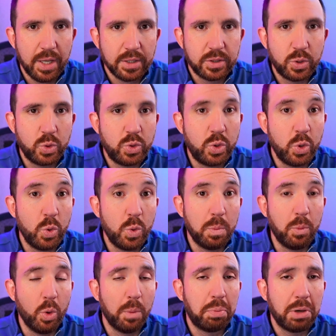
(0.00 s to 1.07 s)
to do
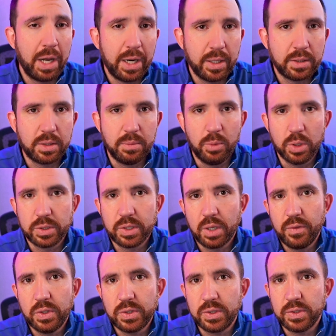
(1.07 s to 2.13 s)
more products and more
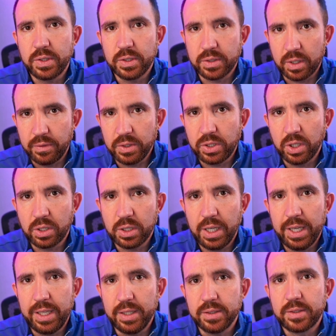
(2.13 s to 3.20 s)
services to service your
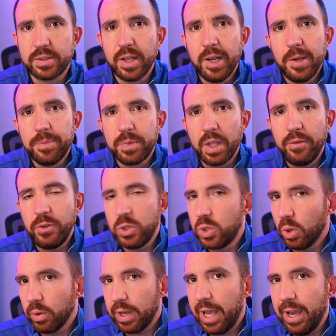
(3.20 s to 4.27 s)
clients. If you
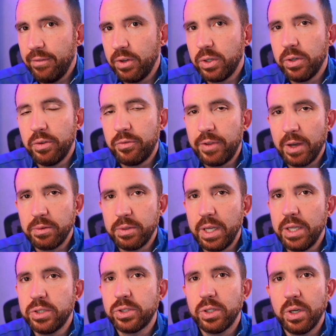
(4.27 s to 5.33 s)
don't have a good
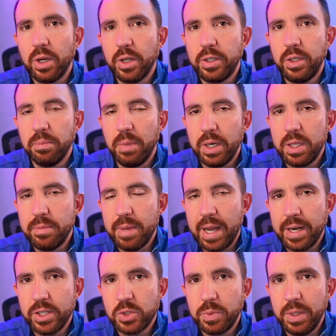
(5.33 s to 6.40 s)
foundation on your money
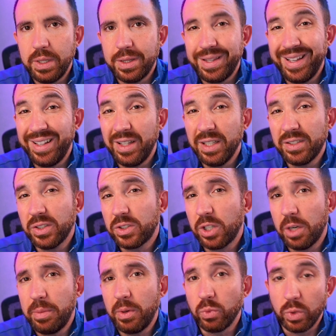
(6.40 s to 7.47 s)
management, then this is
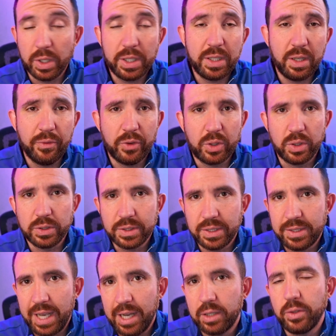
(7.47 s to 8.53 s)
going to be really difficult to
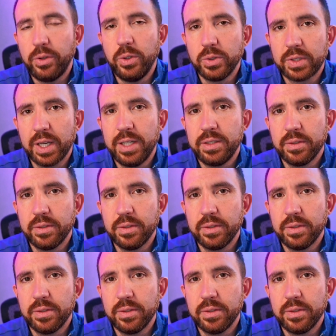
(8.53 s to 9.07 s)
tackle those kinds of